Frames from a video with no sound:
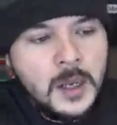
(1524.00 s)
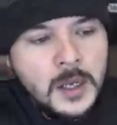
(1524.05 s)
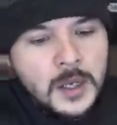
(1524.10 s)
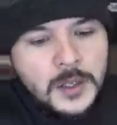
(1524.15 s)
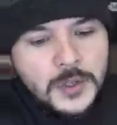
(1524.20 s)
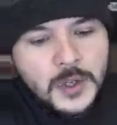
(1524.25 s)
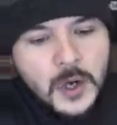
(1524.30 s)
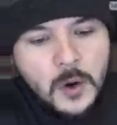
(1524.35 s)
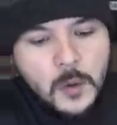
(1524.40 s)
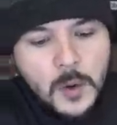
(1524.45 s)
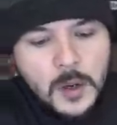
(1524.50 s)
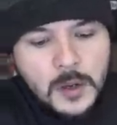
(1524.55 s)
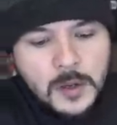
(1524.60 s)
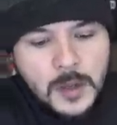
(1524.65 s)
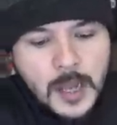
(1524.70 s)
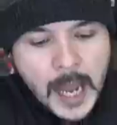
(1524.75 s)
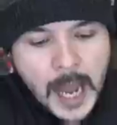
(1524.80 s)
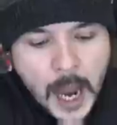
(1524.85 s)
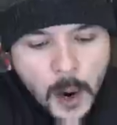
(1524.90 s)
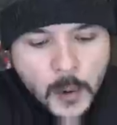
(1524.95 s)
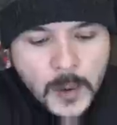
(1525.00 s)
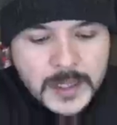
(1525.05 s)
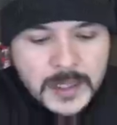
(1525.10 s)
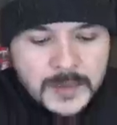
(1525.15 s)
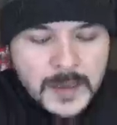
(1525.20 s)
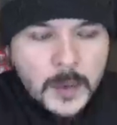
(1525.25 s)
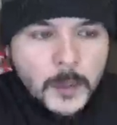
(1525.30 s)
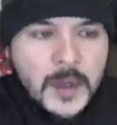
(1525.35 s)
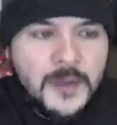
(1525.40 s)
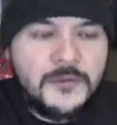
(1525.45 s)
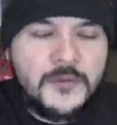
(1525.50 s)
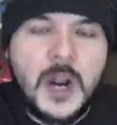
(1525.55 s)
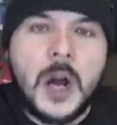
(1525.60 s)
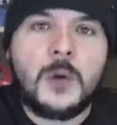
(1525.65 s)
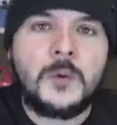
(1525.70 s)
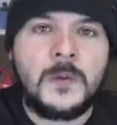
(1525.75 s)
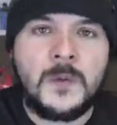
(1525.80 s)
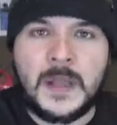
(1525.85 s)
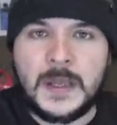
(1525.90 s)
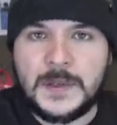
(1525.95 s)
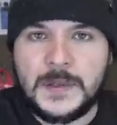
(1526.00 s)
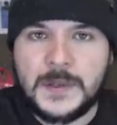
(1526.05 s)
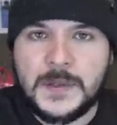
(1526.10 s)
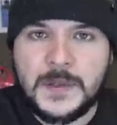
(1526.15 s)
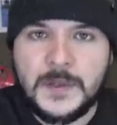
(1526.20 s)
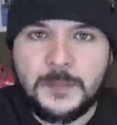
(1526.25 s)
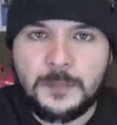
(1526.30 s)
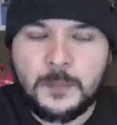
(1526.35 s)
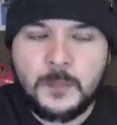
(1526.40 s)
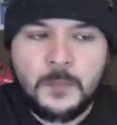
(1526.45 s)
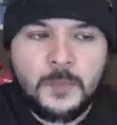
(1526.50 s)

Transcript: So how is it that we've known this?